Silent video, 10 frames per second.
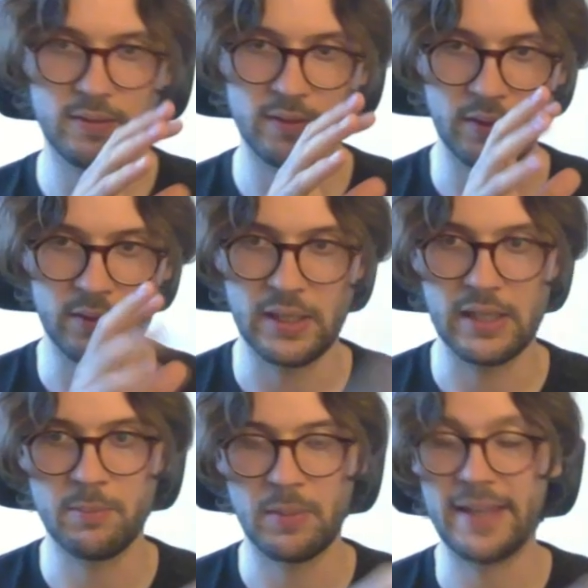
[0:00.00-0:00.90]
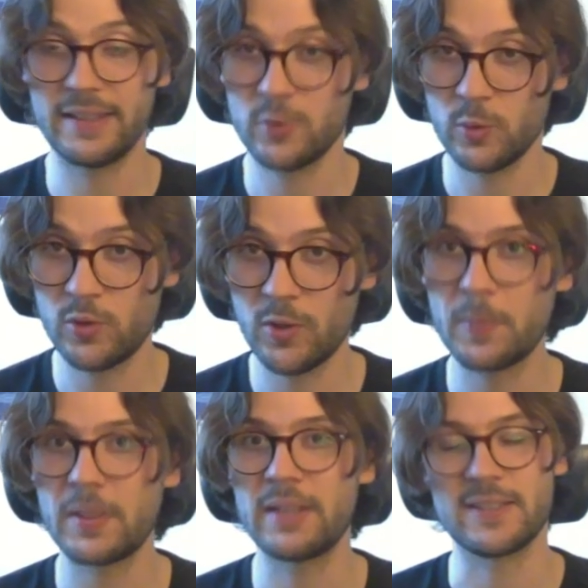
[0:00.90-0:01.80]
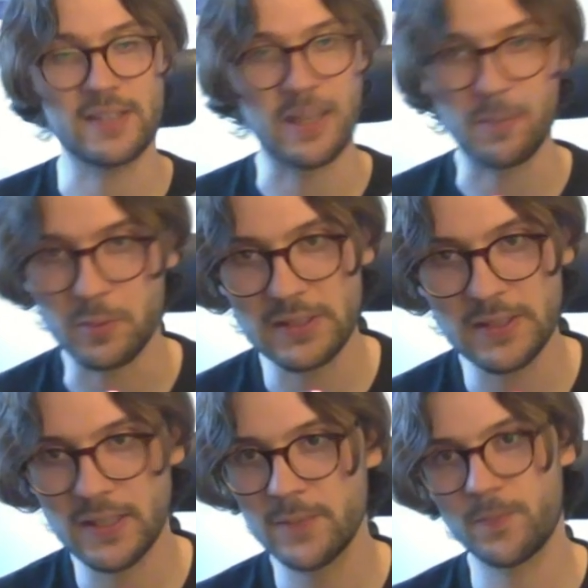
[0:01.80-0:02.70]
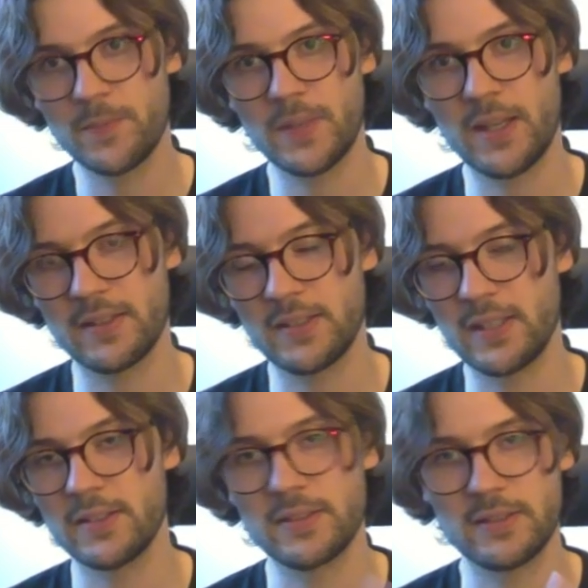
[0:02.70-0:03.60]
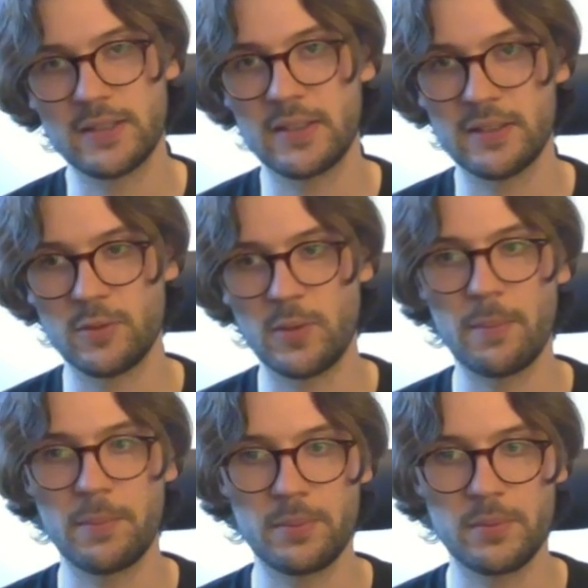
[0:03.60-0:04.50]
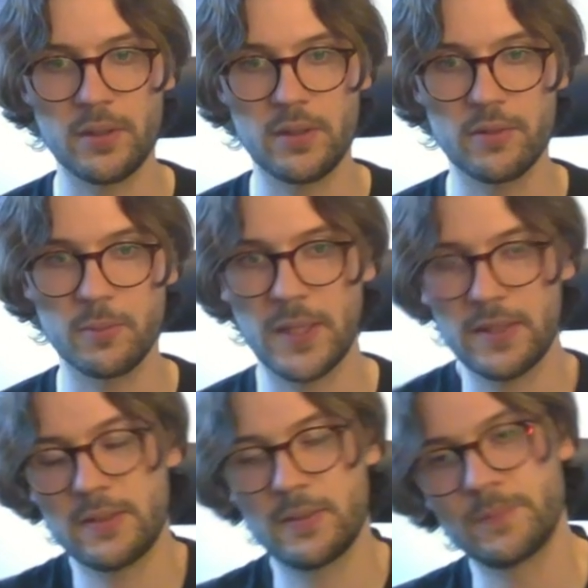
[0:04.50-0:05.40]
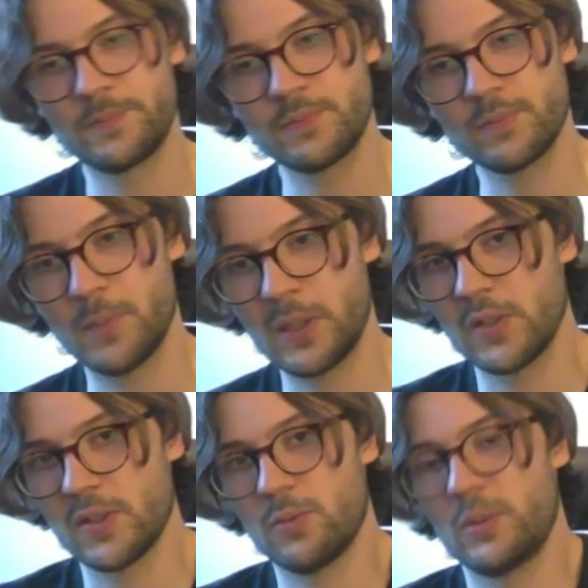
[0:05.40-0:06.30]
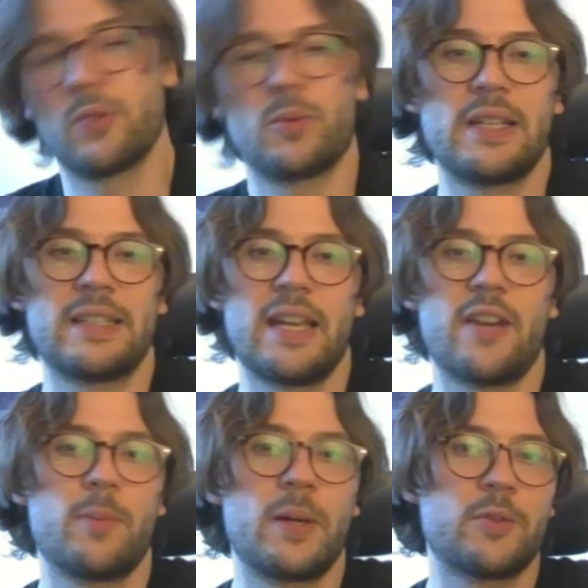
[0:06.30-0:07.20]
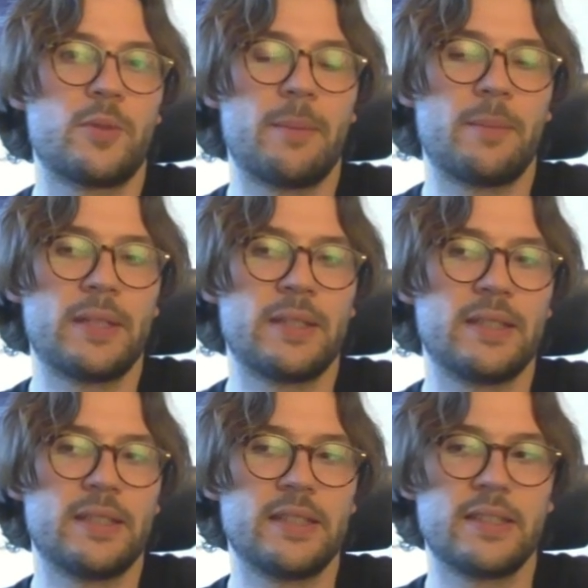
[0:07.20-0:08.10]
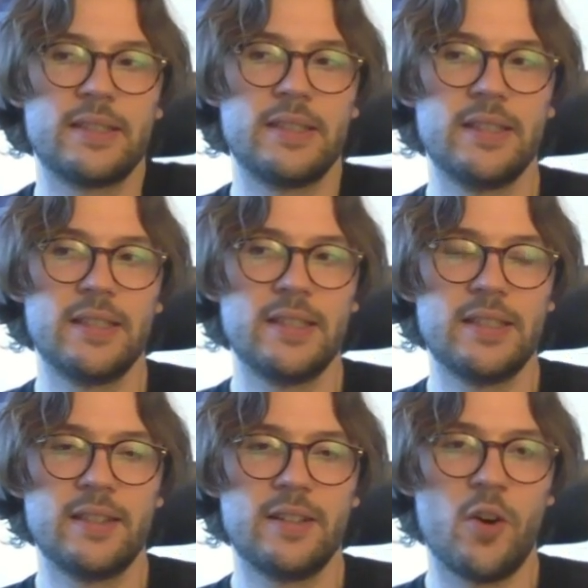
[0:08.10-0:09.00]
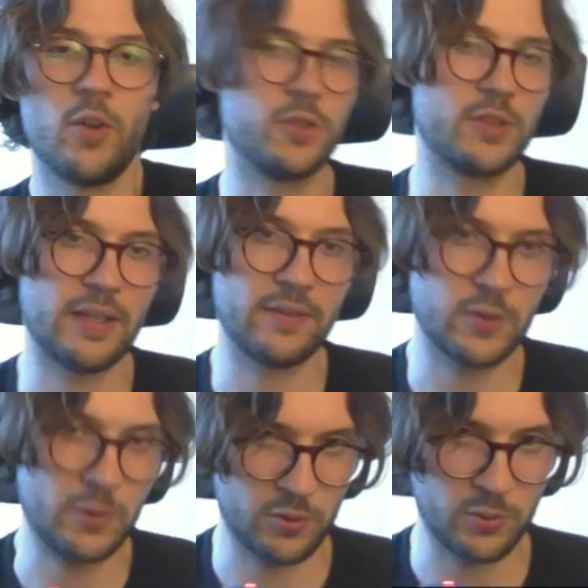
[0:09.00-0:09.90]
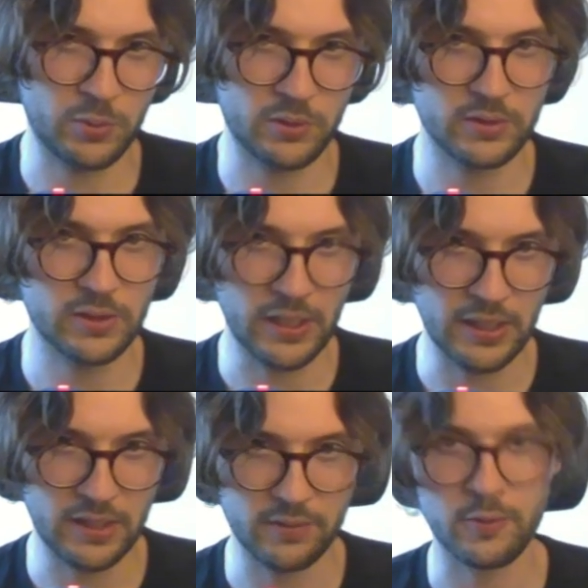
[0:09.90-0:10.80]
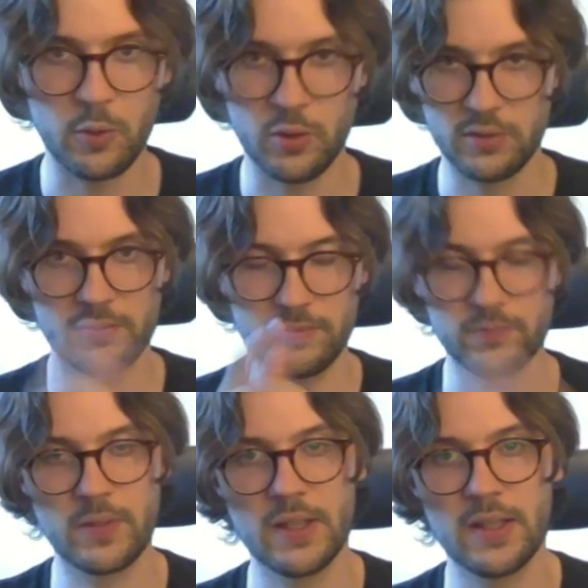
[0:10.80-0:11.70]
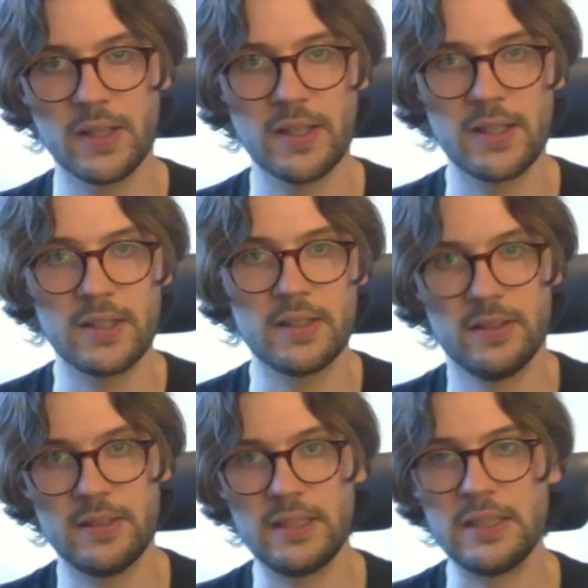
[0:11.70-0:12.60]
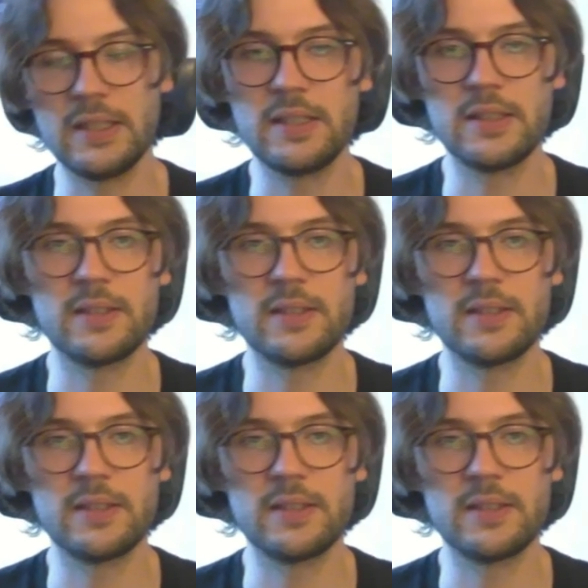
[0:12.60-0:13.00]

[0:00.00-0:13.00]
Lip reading: they playing a 2-drop in the same arena, and then getting the ramp from that, because we don't really care about ramping other than turn 2 for the